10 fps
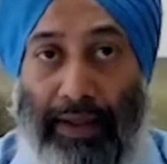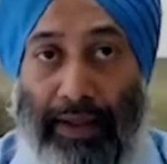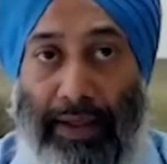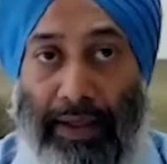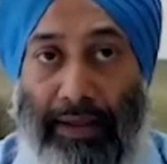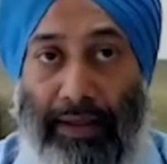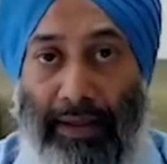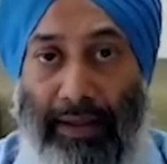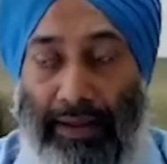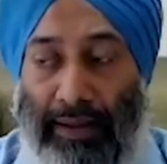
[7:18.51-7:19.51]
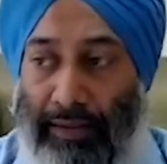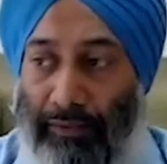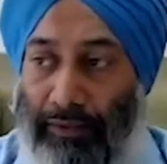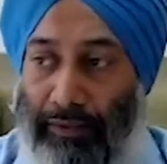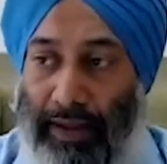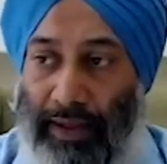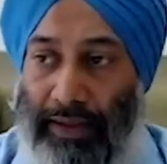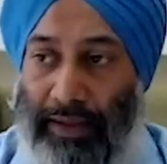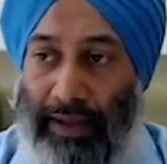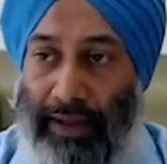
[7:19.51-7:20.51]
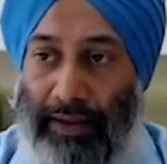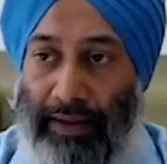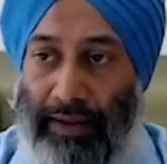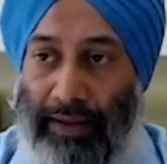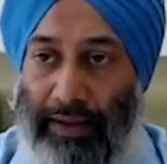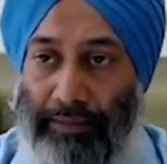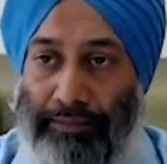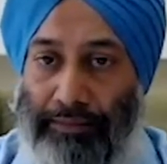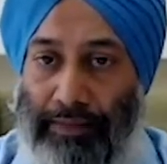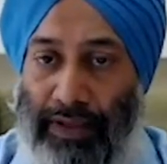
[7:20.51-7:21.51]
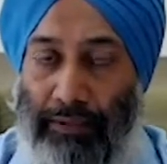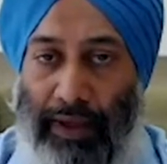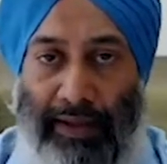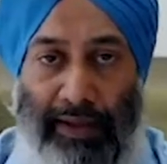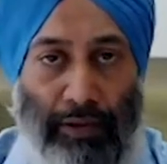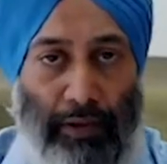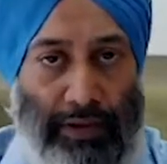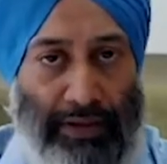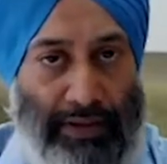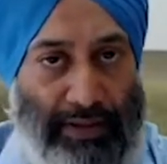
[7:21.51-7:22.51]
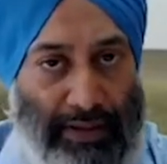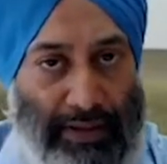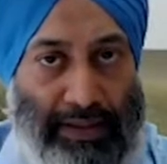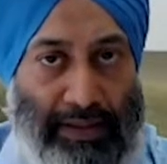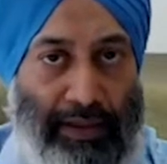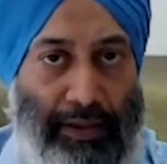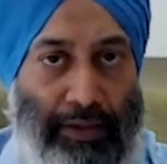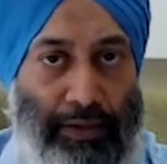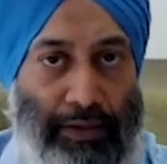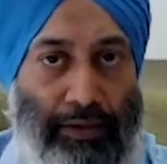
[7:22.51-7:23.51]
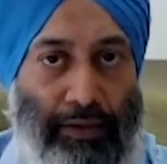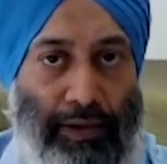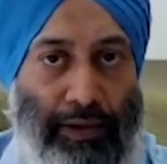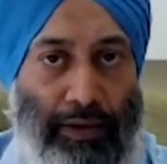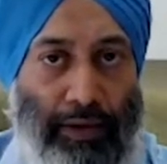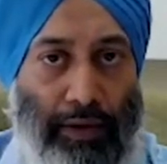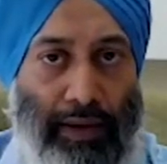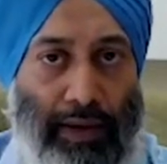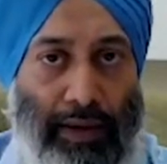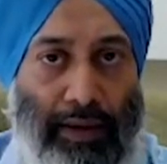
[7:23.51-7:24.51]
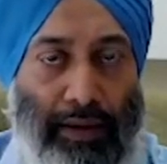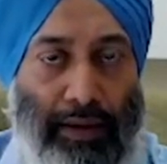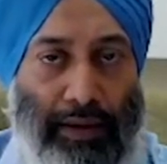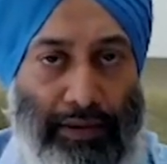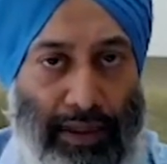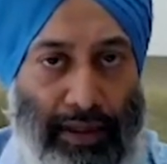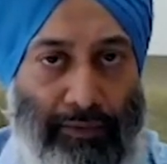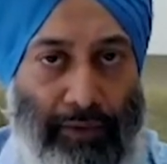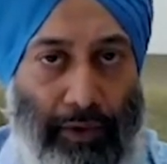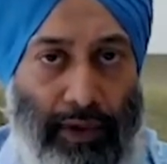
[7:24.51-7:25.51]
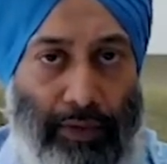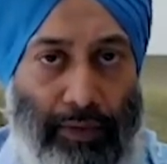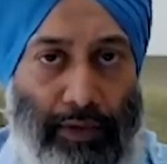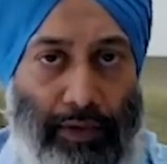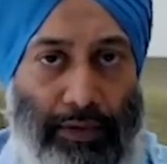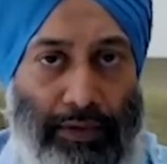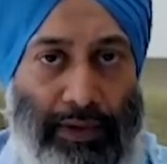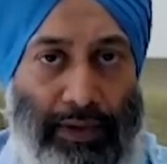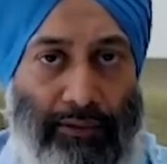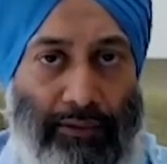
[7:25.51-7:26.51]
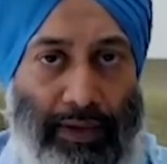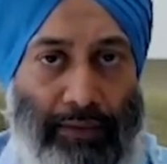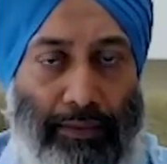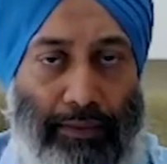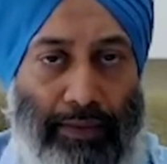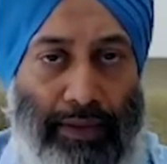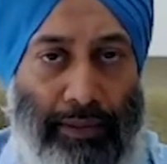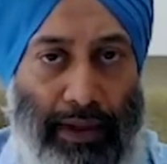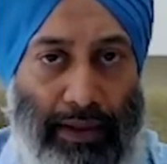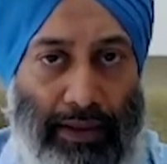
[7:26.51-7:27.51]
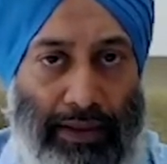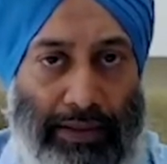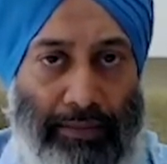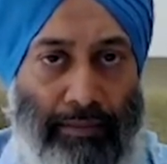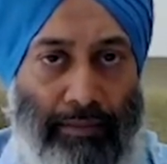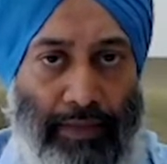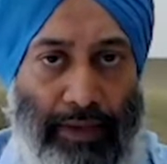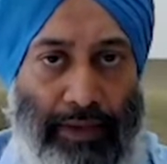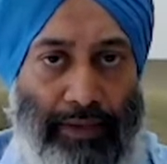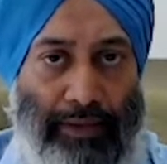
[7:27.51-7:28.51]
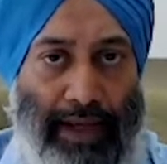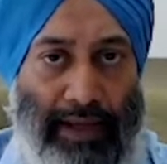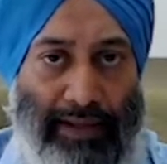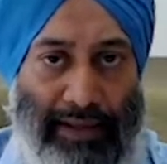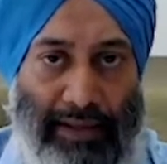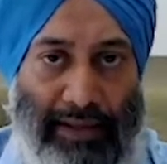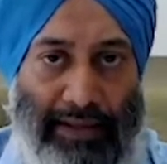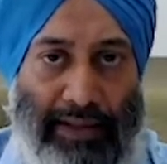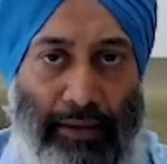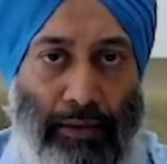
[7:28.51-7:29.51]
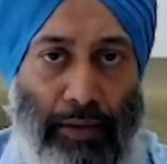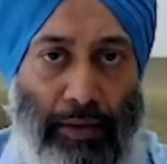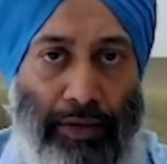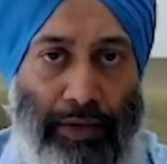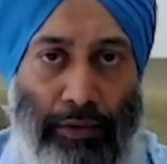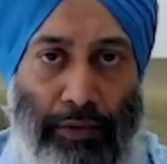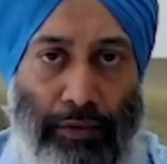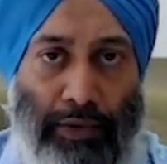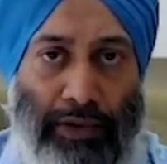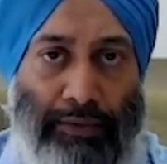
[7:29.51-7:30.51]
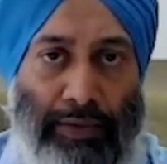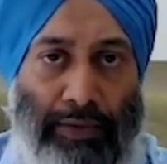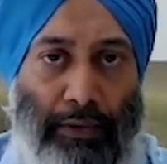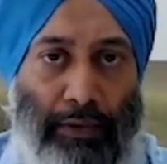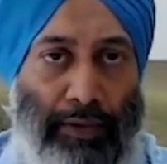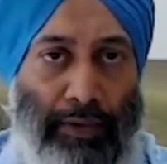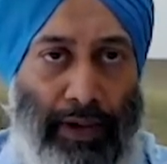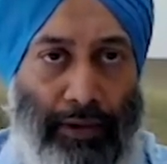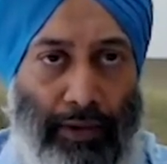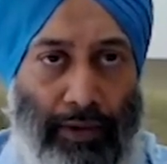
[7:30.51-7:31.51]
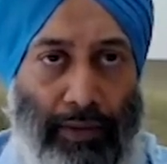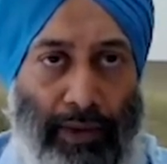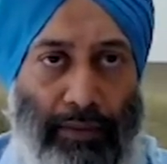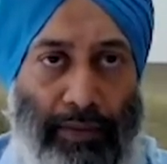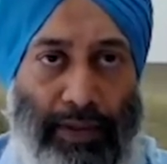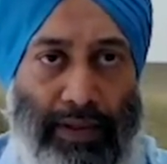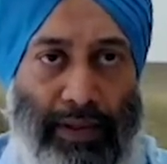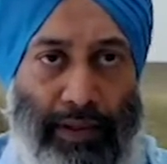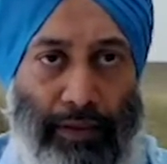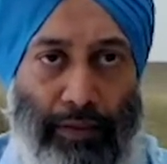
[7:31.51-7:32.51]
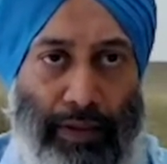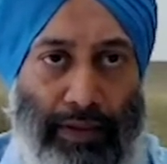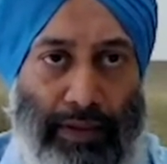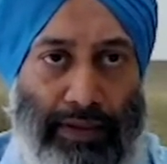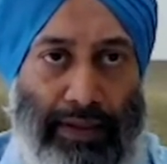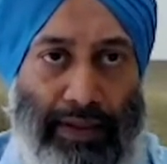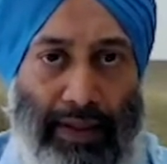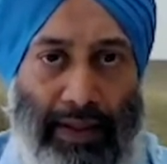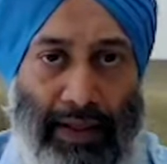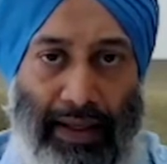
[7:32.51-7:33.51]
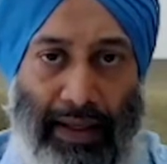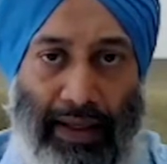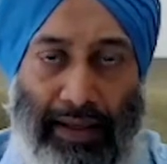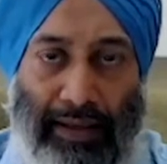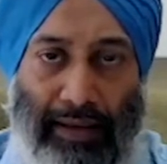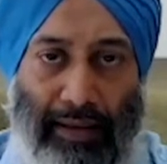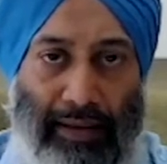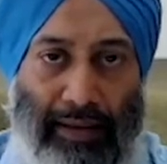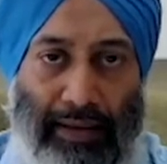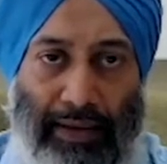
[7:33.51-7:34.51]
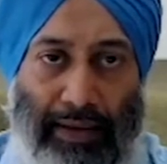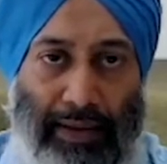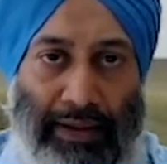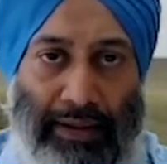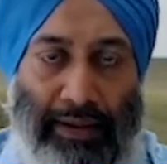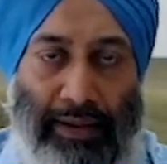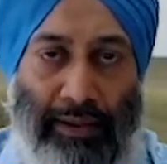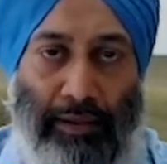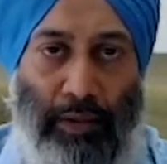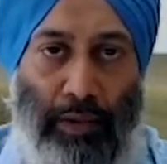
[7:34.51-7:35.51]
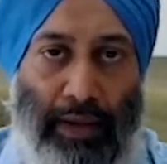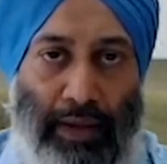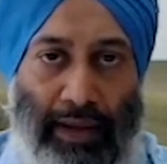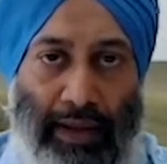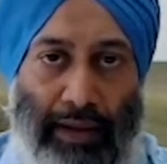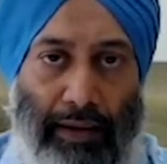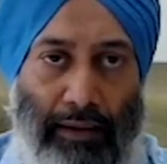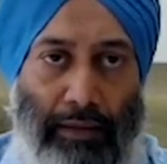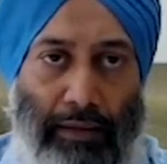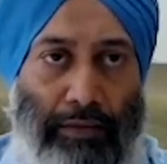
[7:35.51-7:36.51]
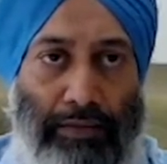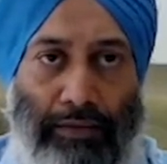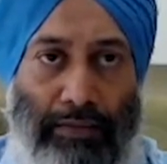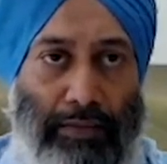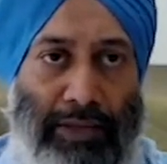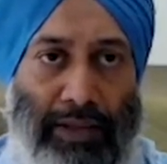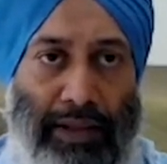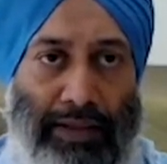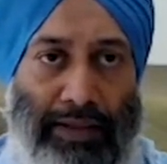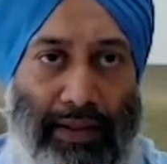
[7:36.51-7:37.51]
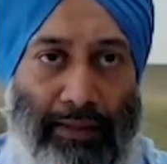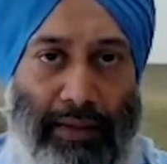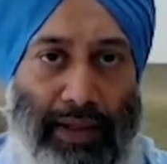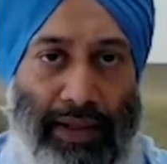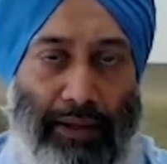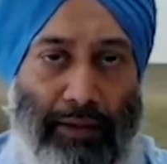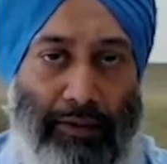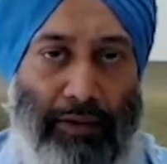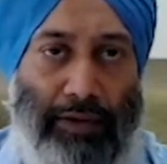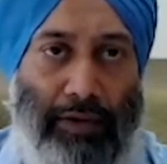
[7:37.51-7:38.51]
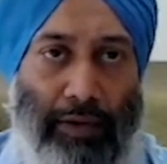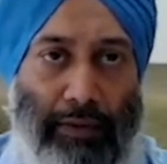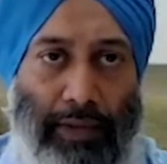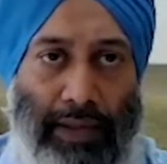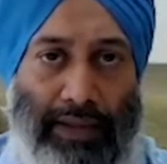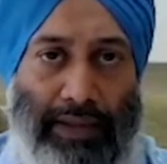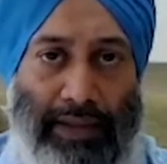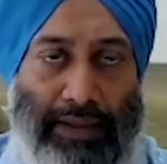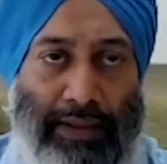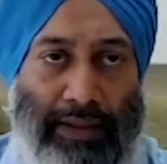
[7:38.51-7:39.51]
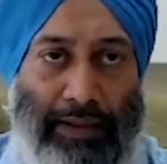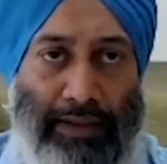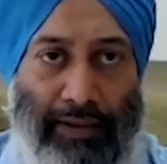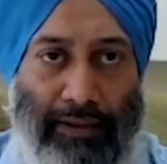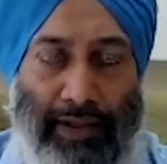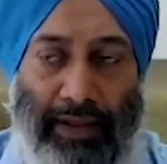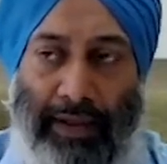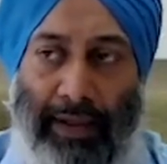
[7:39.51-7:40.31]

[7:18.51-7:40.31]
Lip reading: And currently, we find that while the laws exist that you need to get your car checked for air pollution every 3 months, the reality is that all we do is we go to a petrol pump, pay 10 rupees, and there is a little boy there who does some kind of a job and says, here's your certificate.